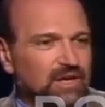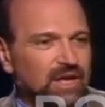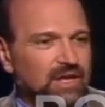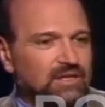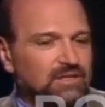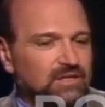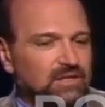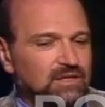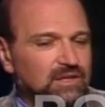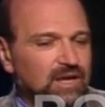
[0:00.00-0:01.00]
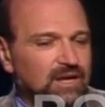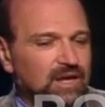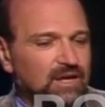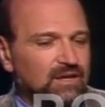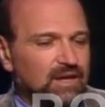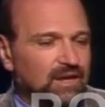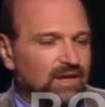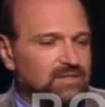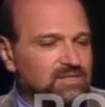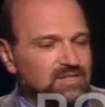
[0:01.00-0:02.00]
and
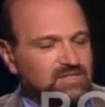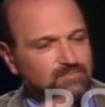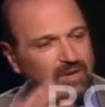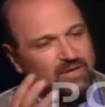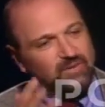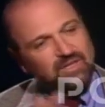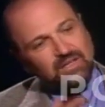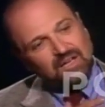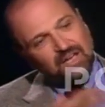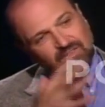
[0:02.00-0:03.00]
has an aspiring kind of